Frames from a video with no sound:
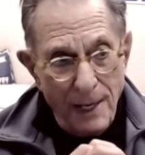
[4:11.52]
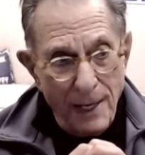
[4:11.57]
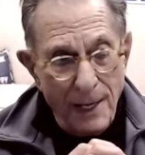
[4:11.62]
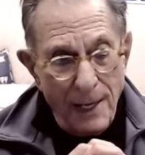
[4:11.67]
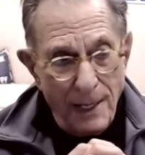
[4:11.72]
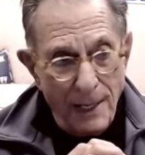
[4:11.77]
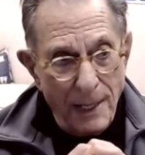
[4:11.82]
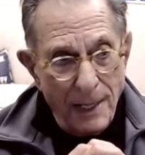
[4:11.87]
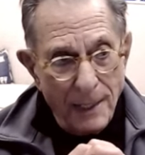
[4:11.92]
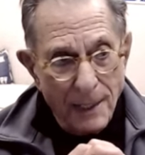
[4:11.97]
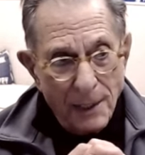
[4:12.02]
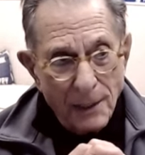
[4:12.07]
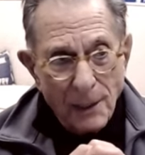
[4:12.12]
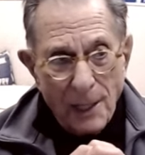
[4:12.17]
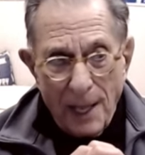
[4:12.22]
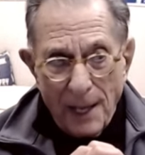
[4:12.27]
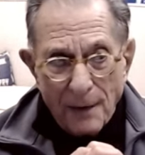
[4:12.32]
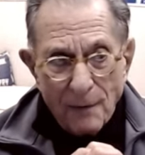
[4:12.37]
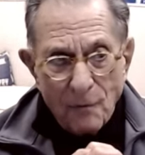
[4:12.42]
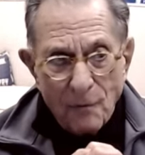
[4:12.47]
in, in a
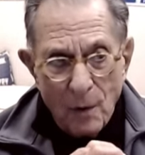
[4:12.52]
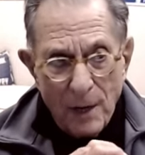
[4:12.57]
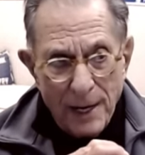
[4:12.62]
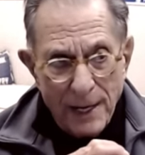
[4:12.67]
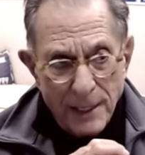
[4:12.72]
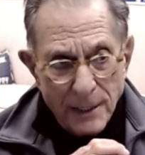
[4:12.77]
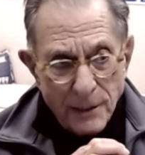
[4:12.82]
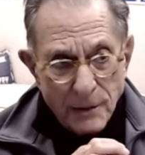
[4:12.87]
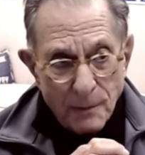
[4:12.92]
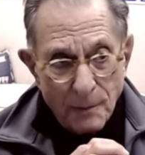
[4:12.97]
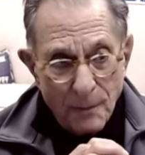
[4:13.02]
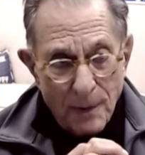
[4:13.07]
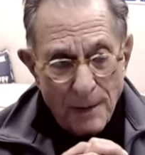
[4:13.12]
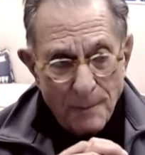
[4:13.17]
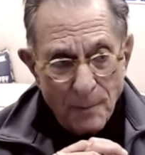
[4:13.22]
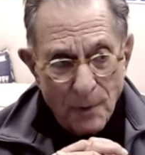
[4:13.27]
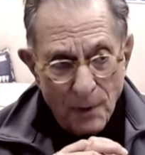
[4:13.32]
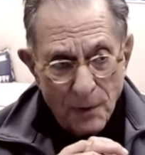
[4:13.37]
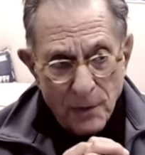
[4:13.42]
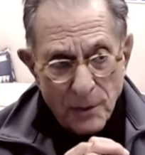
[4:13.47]
lot of ways, my
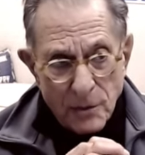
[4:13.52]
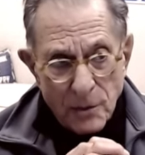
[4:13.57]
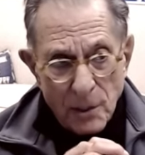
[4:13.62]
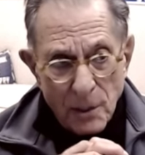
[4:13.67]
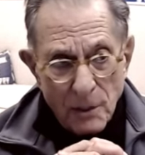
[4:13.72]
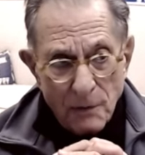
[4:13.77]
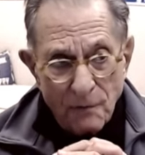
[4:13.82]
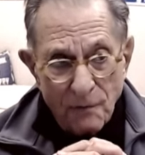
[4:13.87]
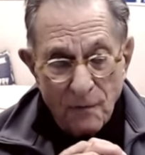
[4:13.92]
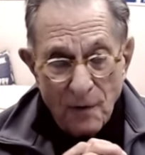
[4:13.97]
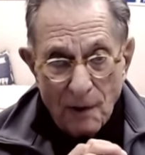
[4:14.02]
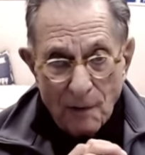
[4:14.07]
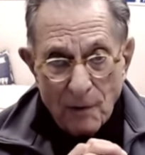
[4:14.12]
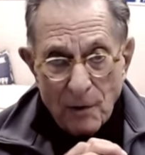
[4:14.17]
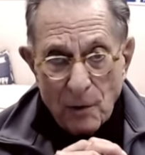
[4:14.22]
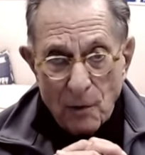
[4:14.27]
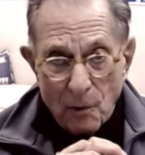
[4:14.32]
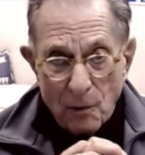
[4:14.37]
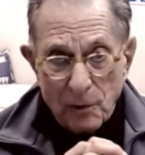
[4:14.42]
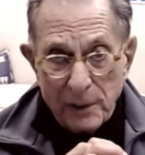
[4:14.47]
mother's
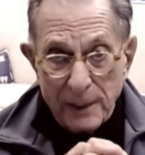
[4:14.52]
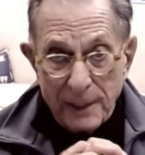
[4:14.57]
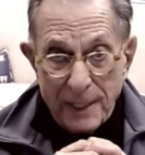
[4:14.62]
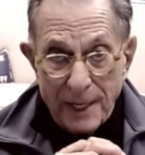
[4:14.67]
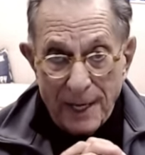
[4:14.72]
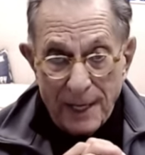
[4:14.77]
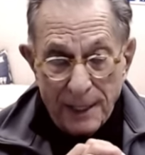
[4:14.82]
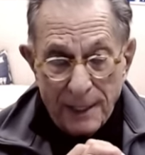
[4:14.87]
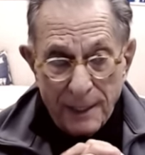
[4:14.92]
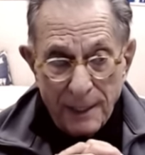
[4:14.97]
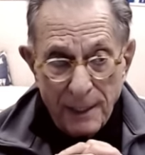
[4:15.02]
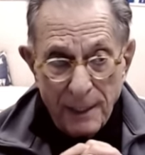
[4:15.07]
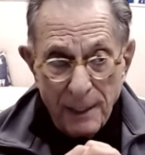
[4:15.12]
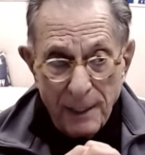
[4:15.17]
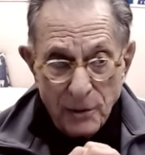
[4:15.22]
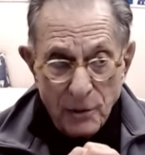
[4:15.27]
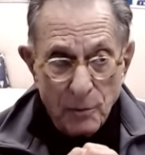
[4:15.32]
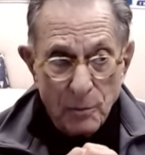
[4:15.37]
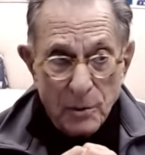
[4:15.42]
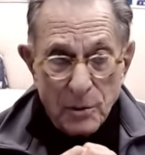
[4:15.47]
very early death
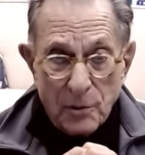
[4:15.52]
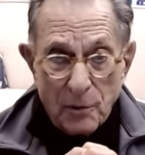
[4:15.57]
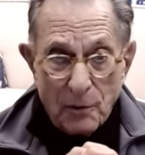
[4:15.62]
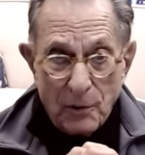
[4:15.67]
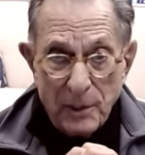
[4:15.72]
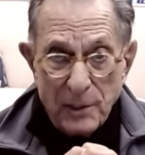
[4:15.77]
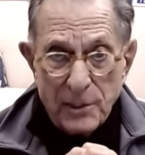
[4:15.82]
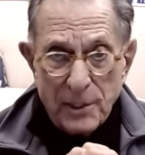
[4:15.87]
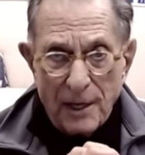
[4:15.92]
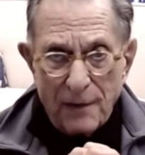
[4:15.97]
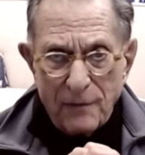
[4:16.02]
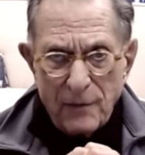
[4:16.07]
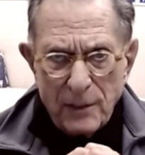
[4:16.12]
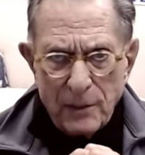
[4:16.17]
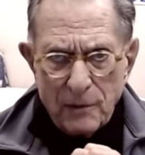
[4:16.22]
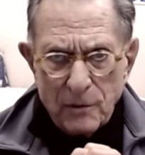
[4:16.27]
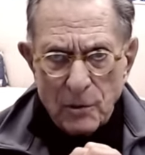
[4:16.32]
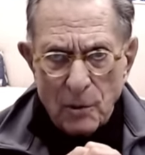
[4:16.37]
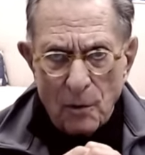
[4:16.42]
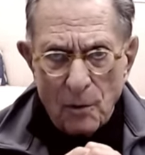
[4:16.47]
she was 37
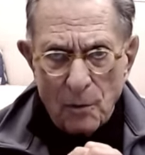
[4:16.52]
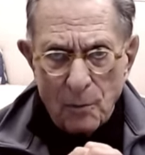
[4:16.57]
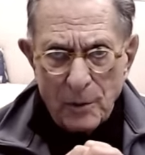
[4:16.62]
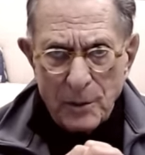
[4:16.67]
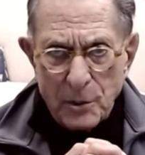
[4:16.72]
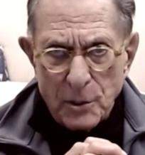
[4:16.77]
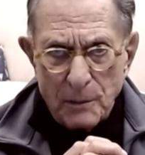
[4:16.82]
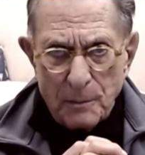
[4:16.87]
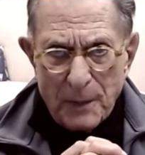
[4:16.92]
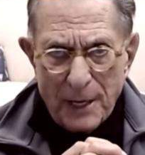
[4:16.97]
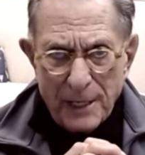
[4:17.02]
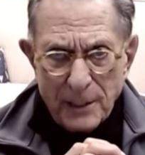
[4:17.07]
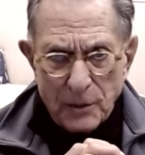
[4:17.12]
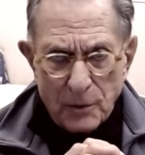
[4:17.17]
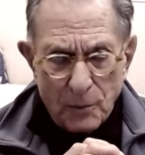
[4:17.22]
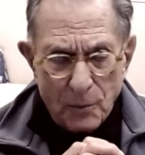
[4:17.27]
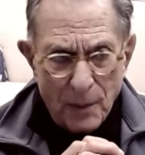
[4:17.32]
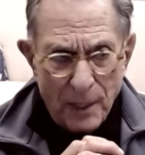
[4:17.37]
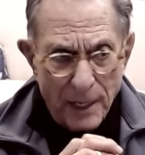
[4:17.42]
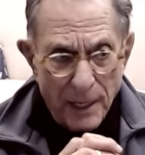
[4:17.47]
years old when she
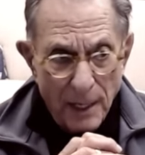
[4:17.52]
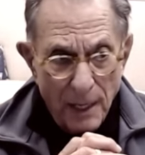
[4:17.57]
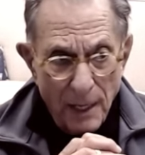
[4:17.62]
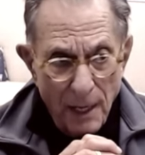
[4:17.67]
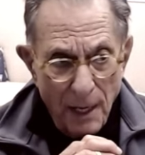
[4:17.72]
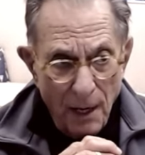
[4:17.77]
passed away.